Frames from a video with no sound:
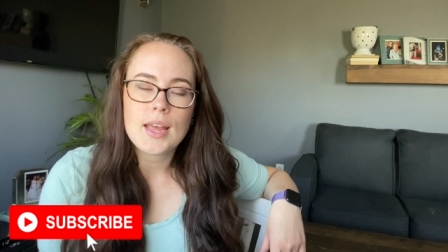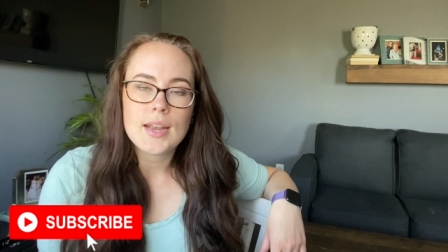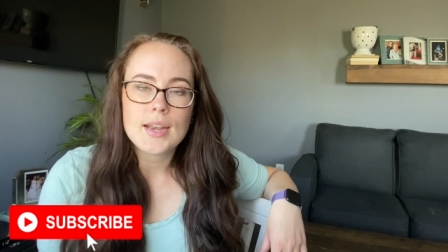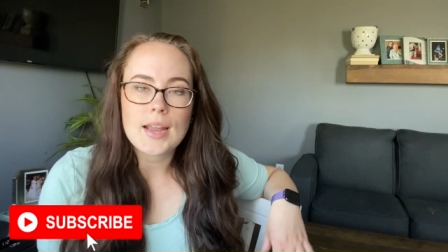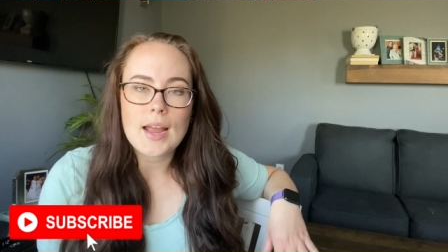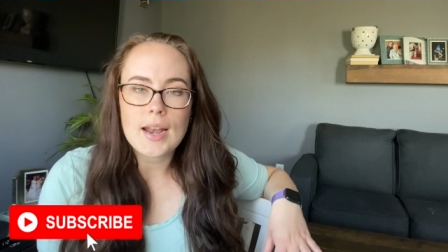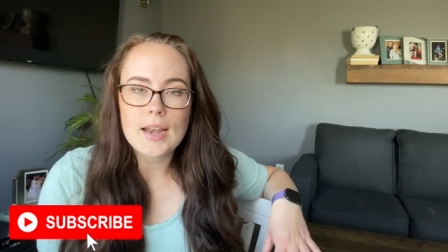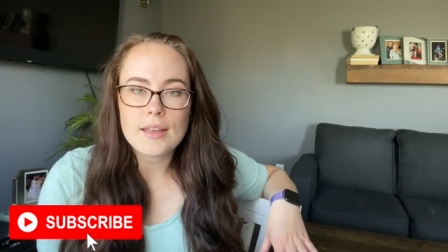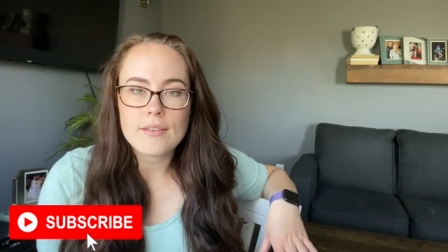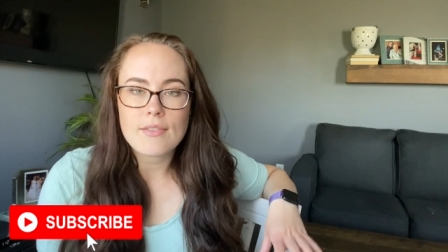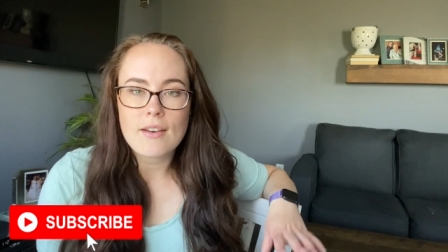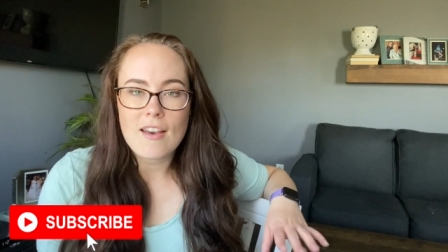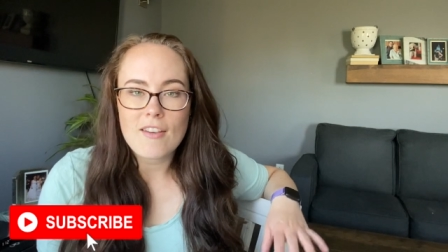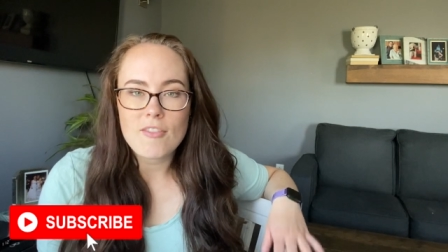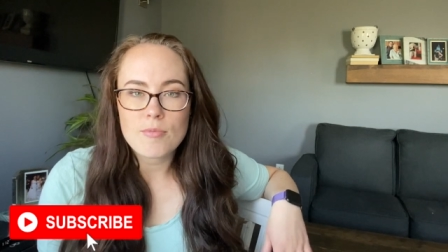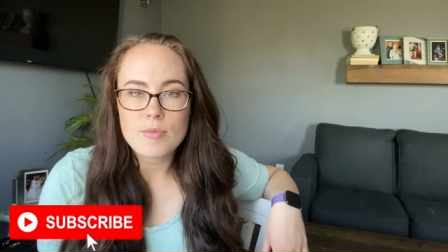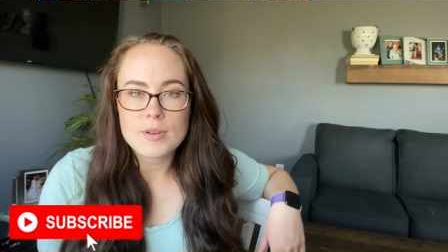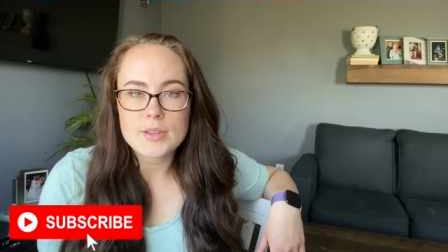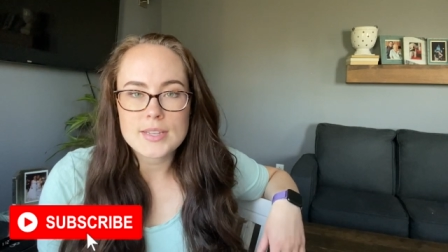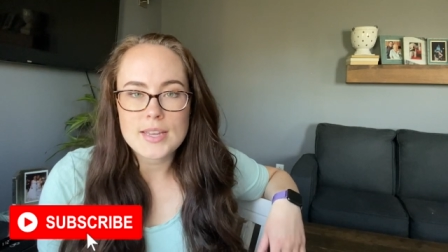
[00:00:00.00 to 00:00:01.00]

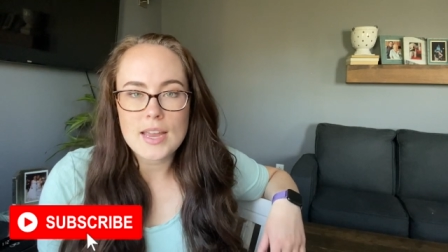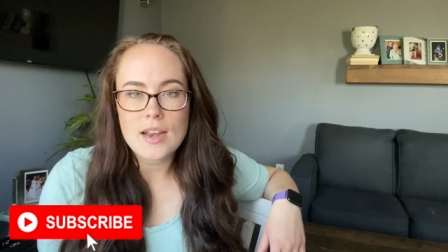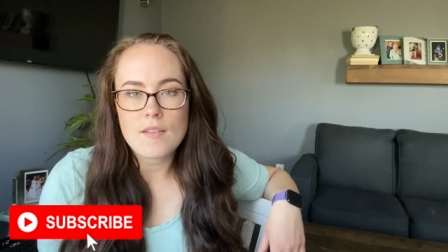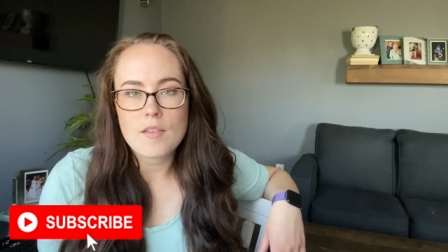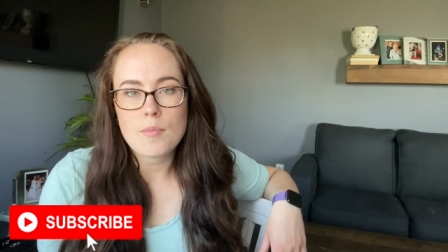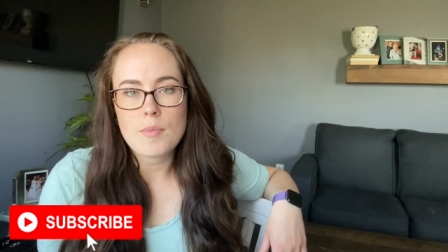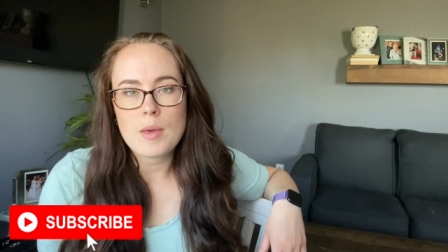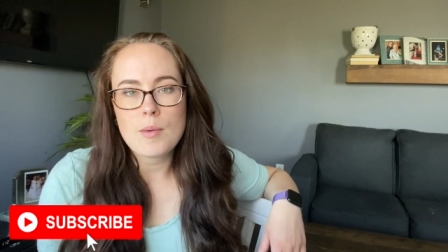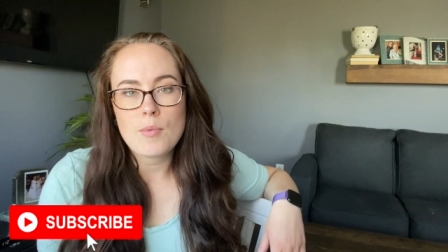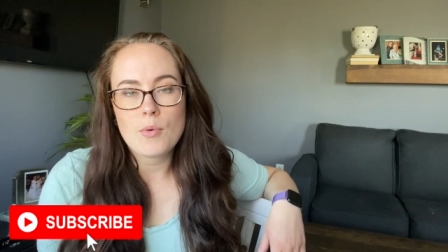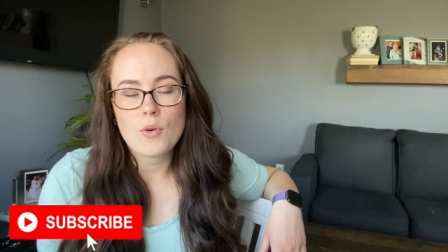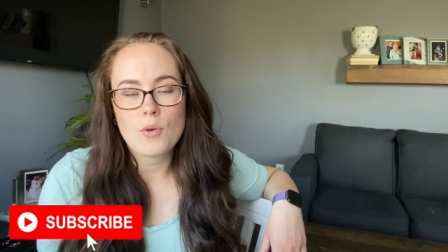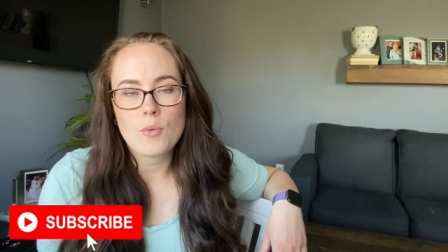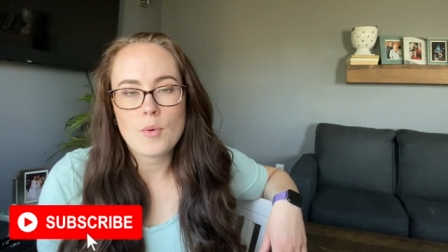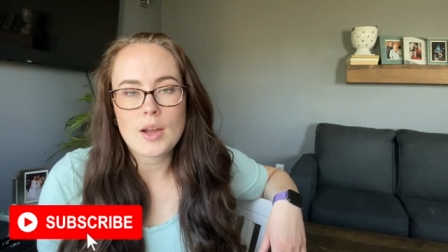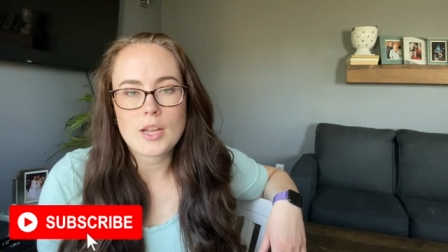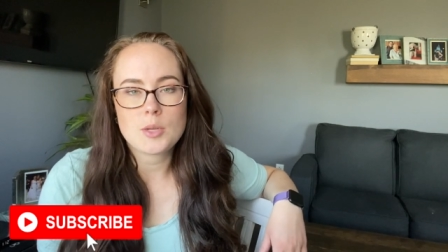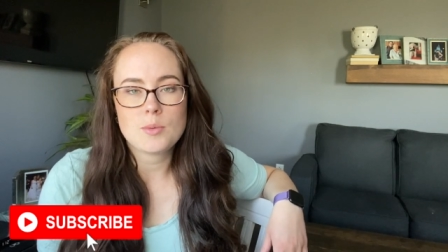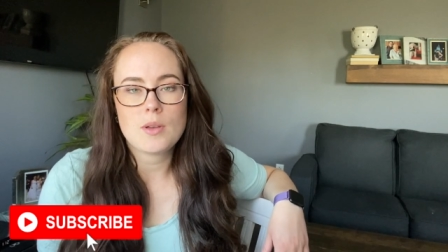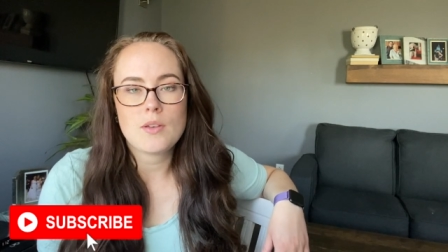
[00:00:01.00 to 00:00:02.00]
95% of the people who
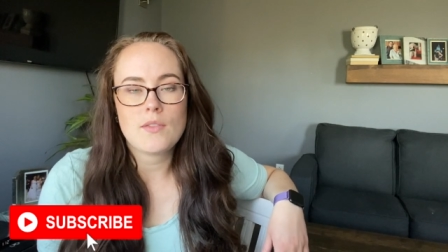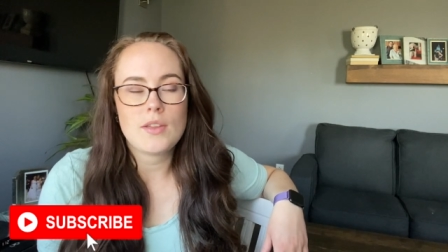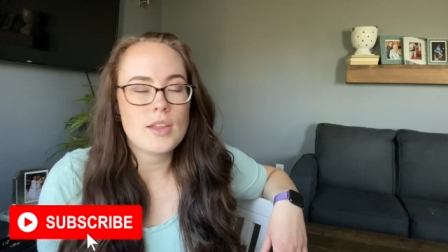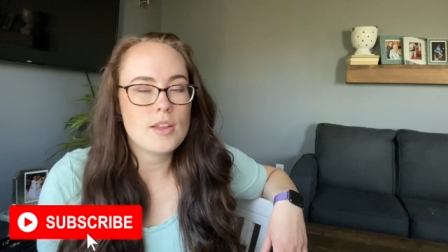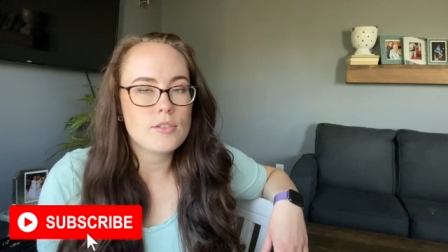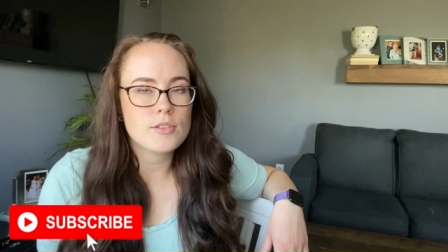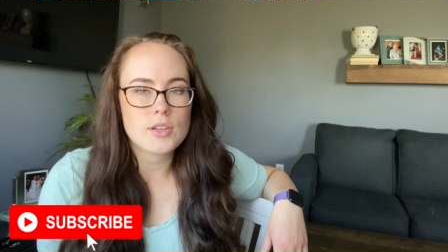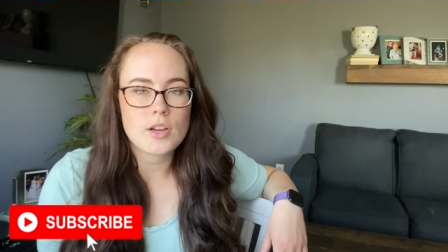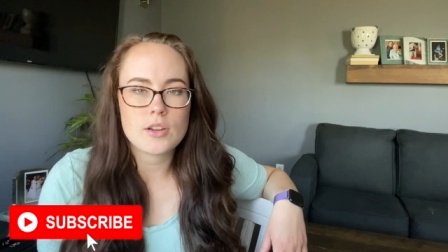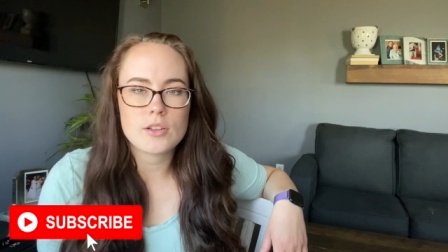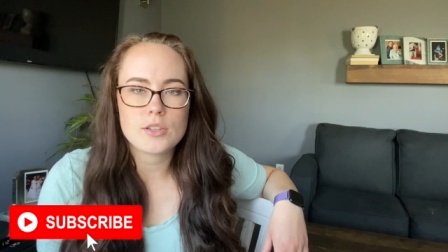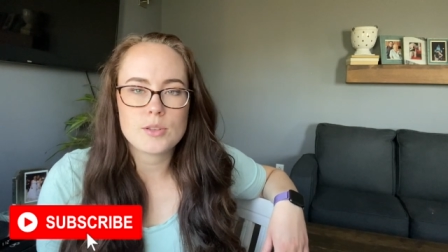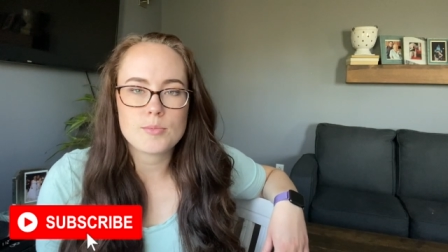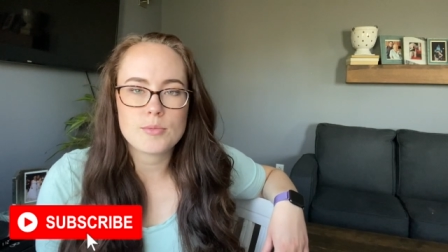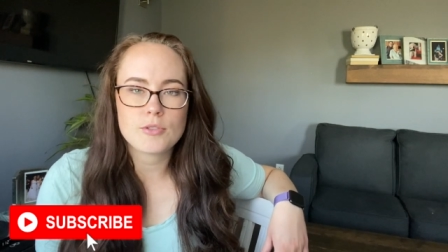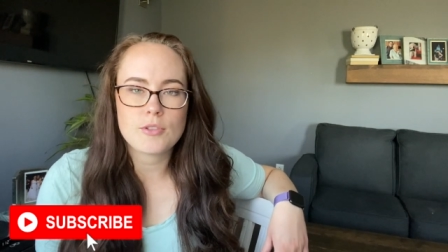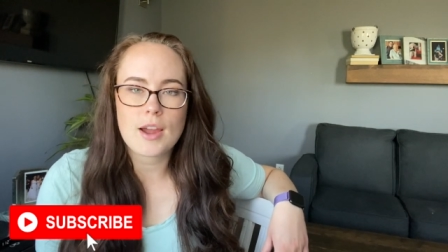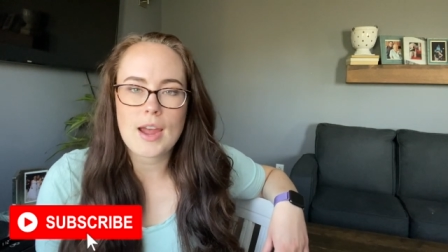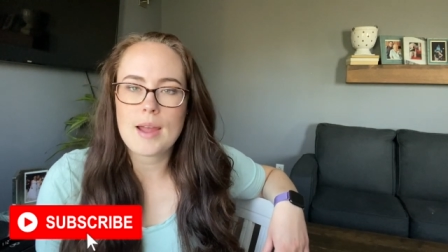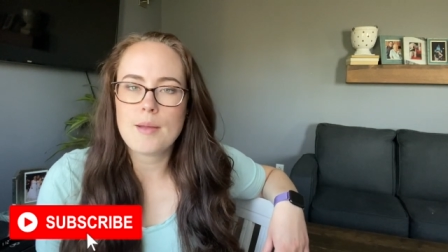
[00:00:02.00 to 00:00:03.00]
watch my videos aren't
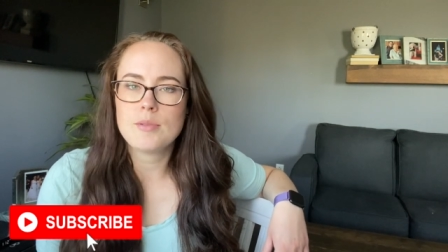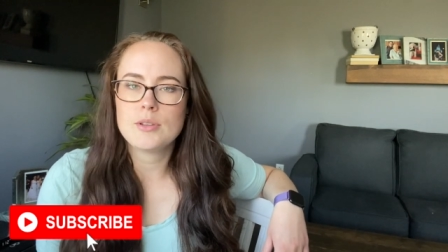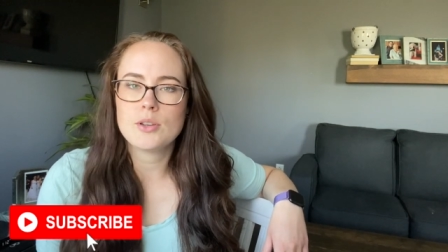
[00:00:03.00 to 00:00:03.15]
subscribed,